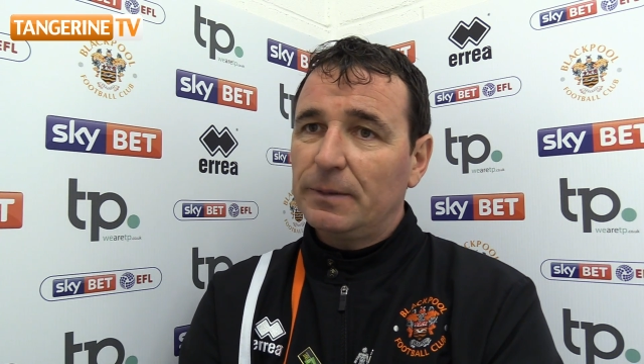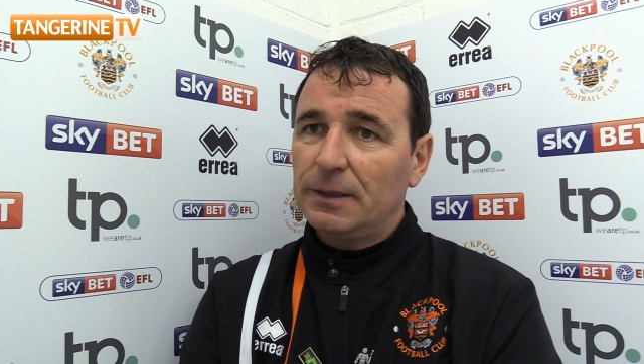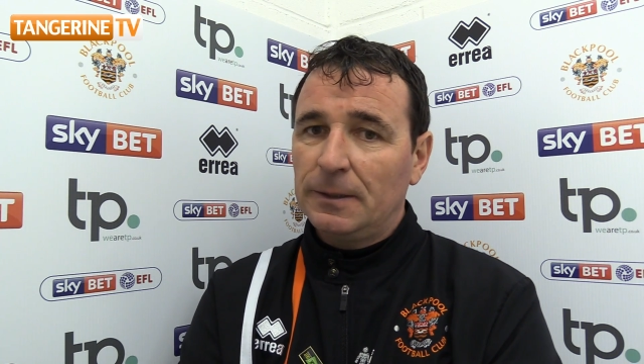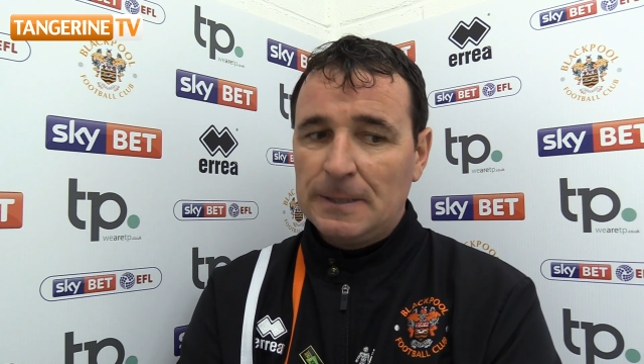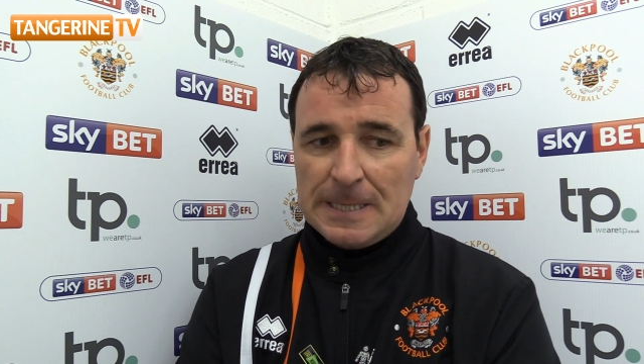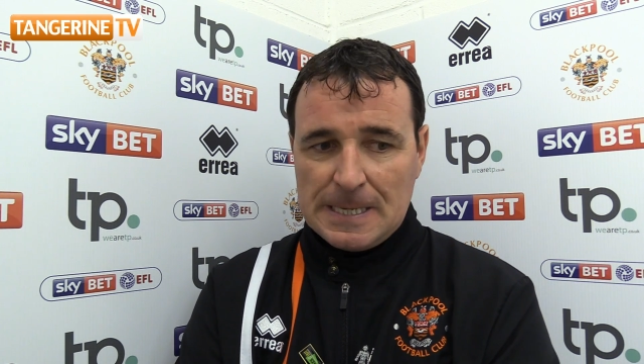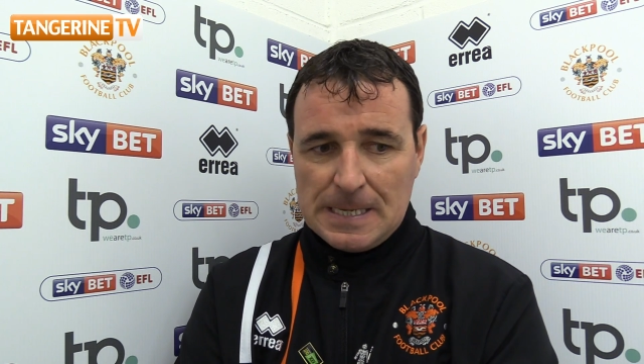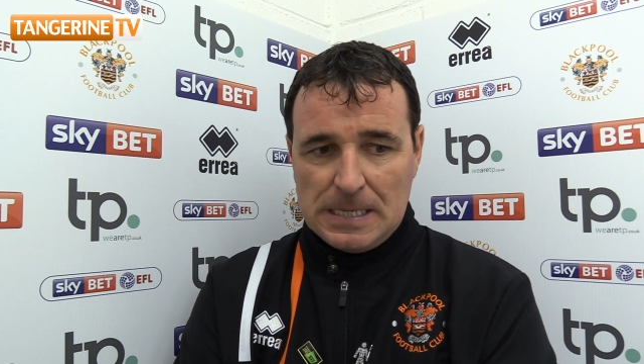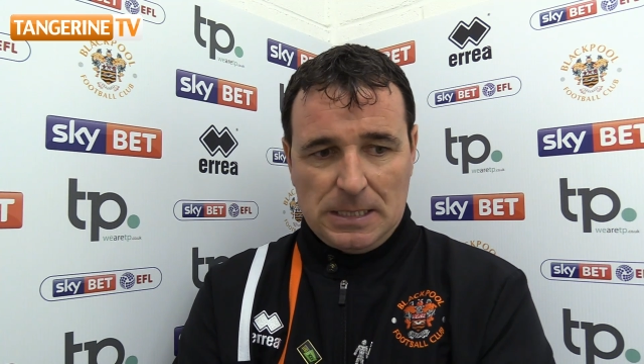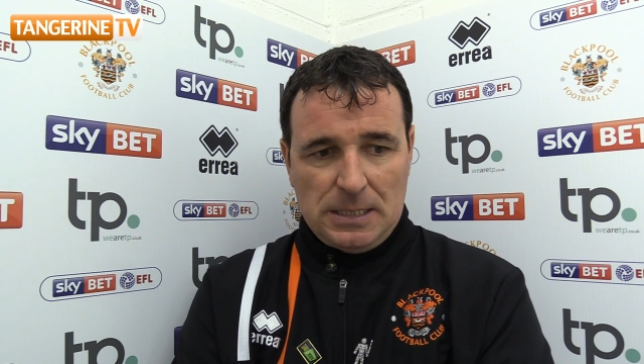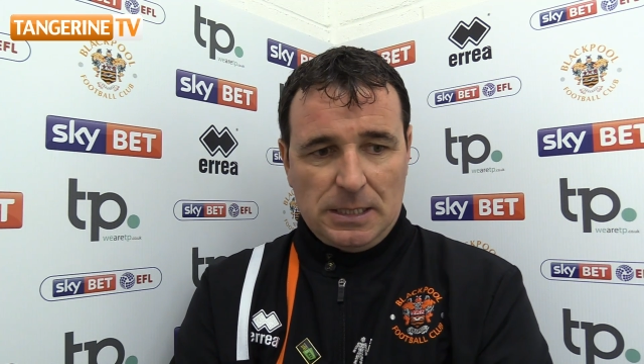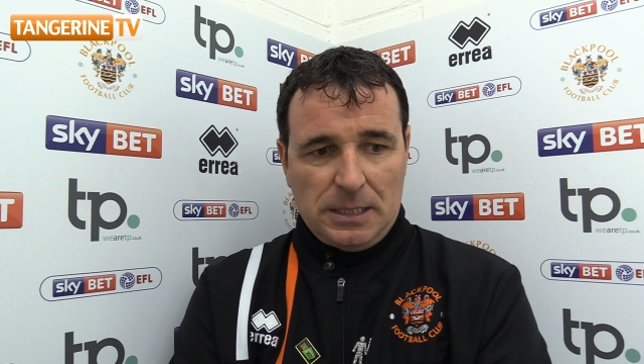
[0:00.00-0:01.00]
But
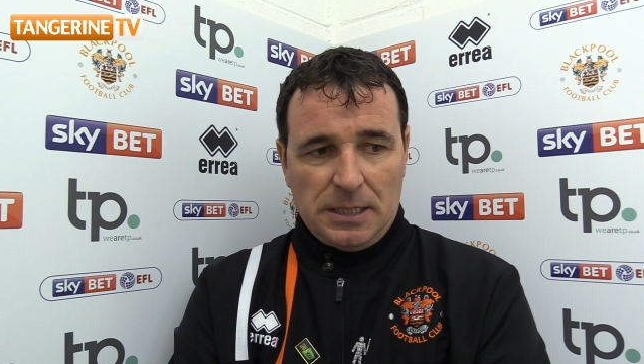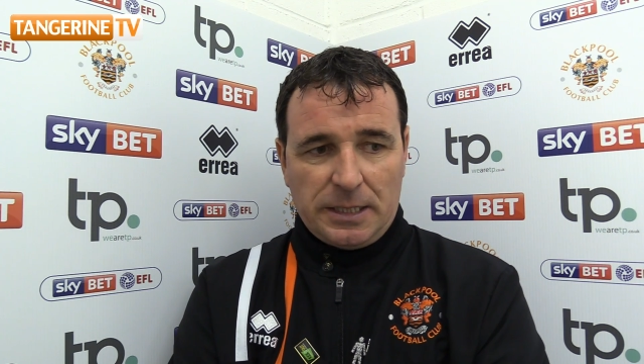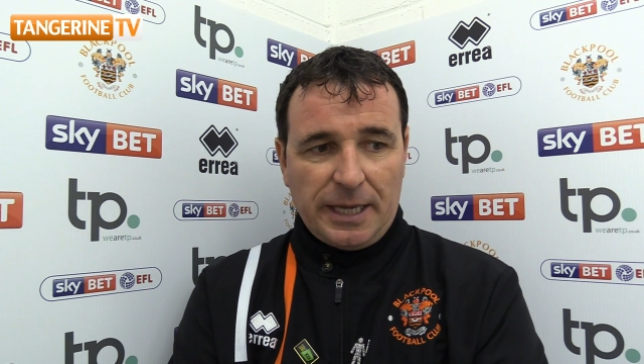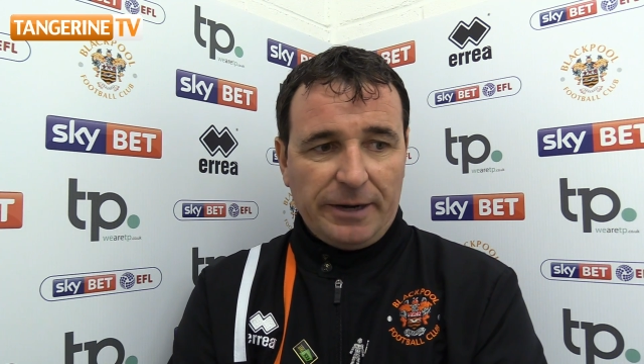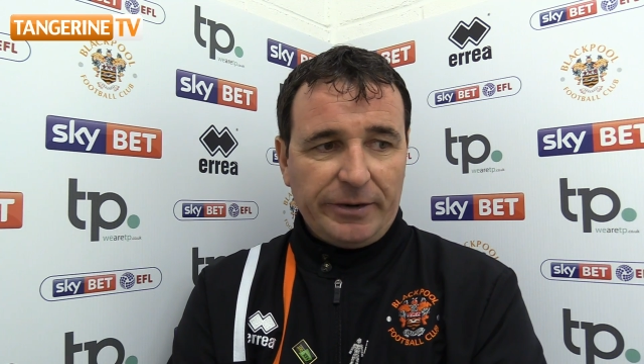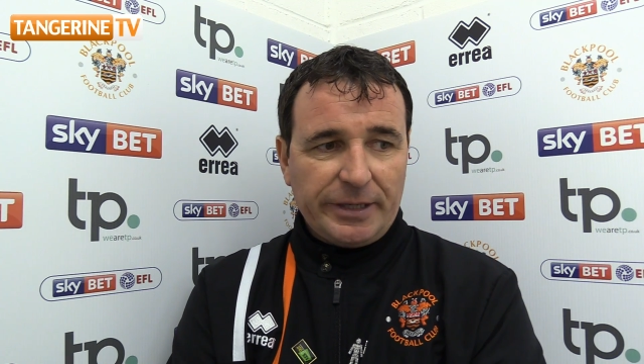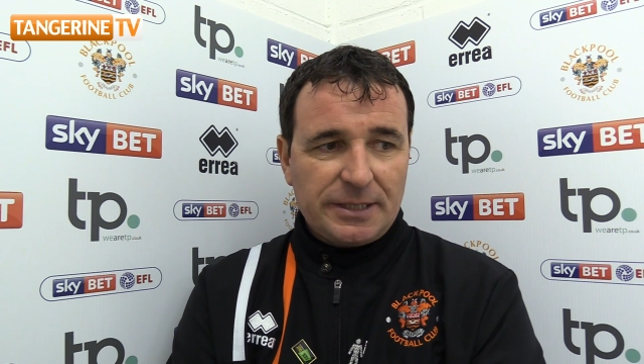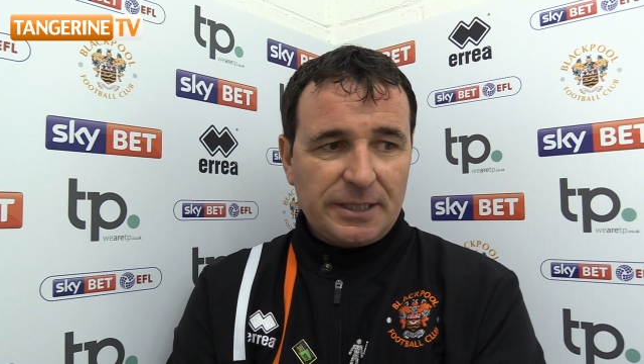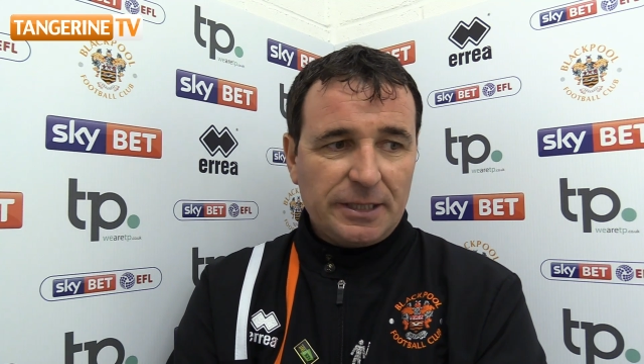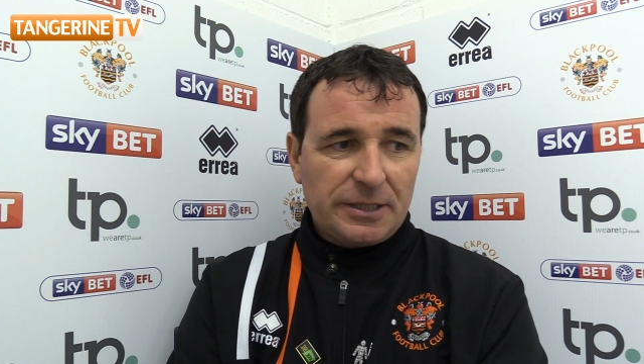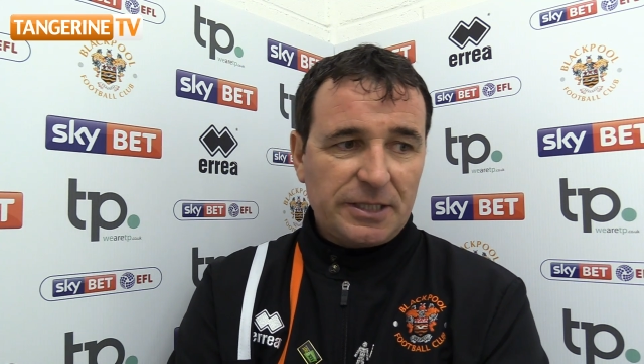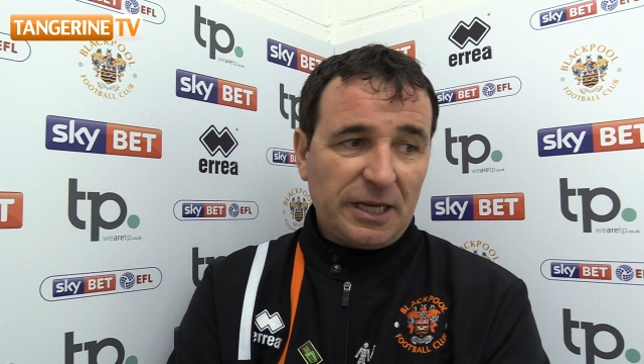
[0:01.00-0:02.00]

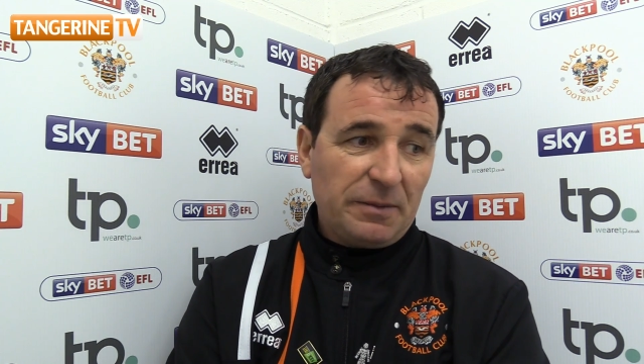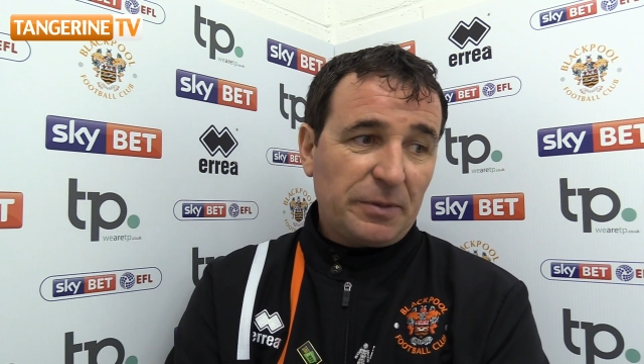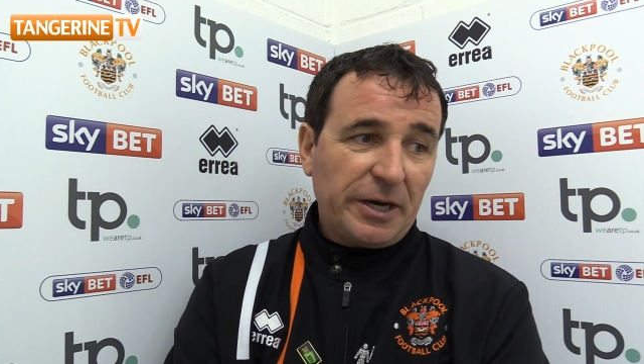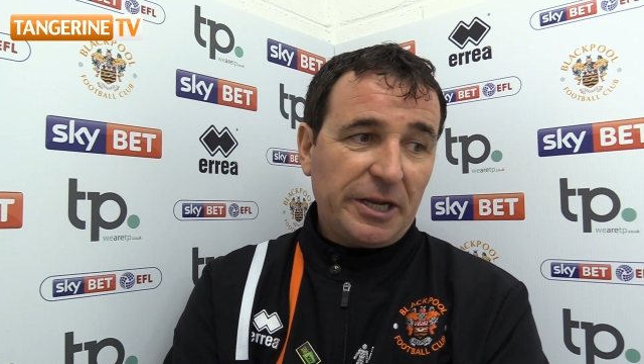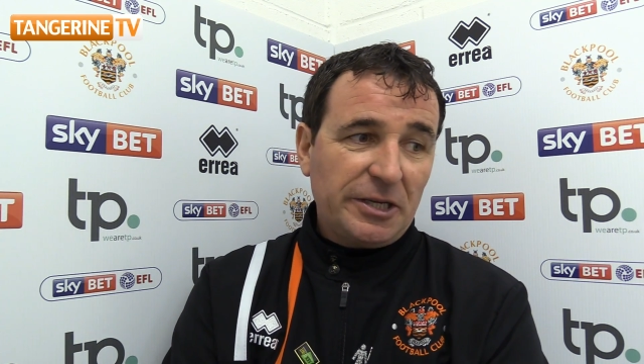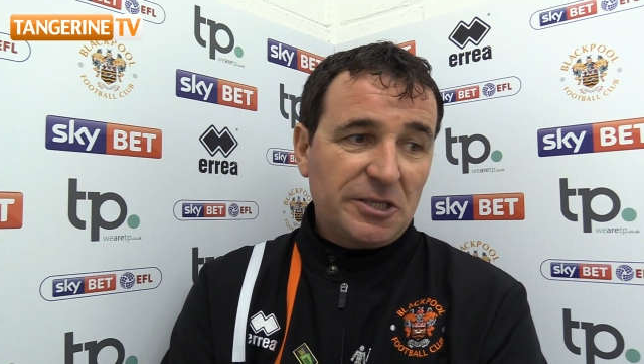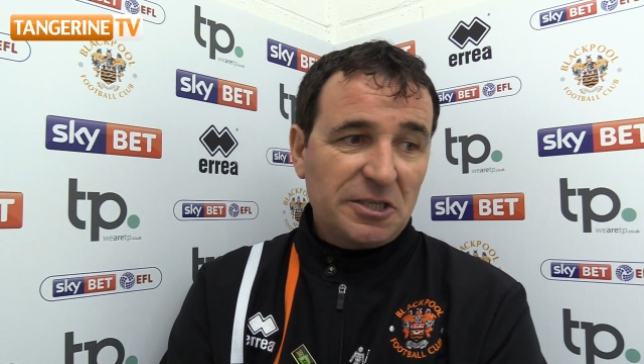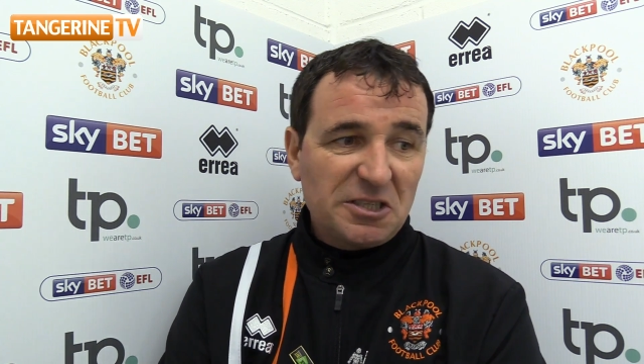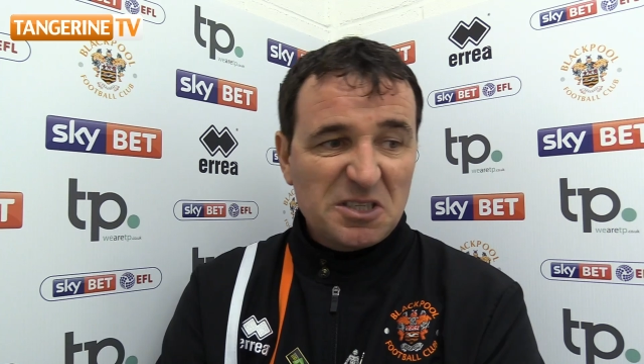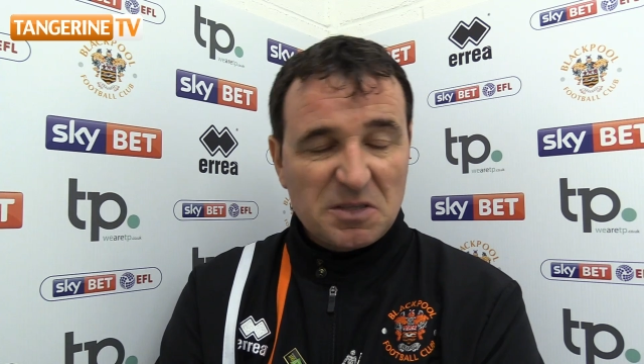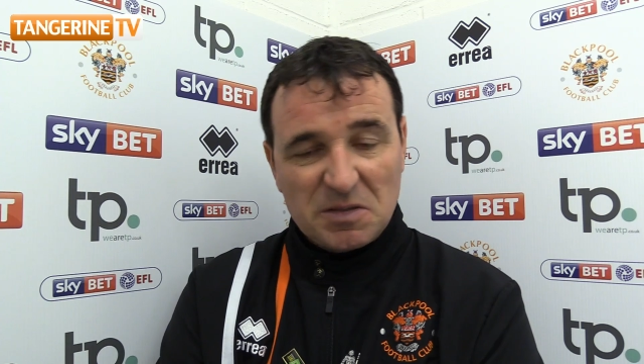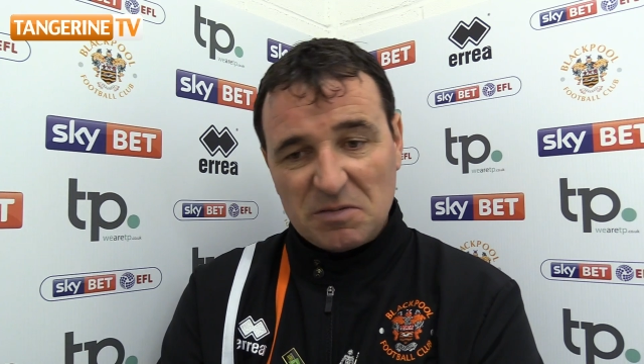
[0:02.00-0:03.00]
character,
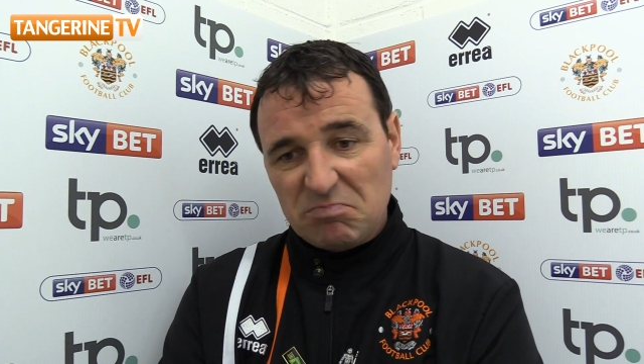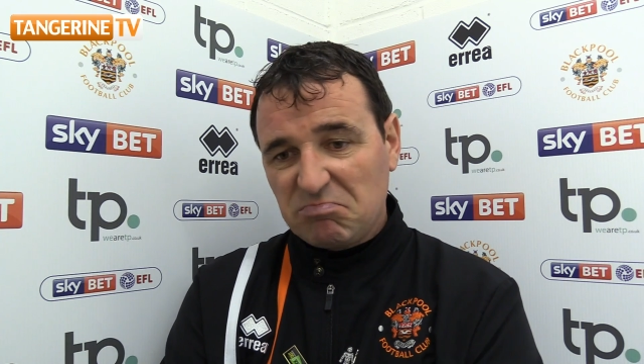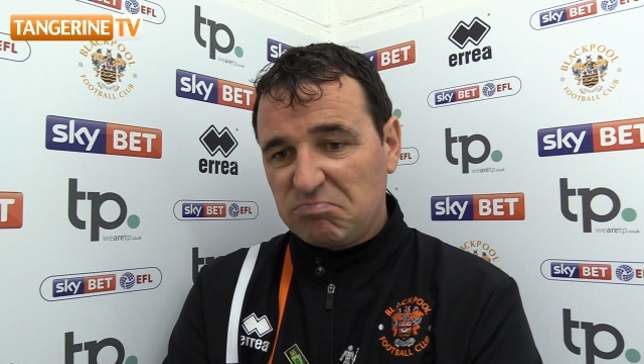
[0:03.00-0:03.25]
celebrations,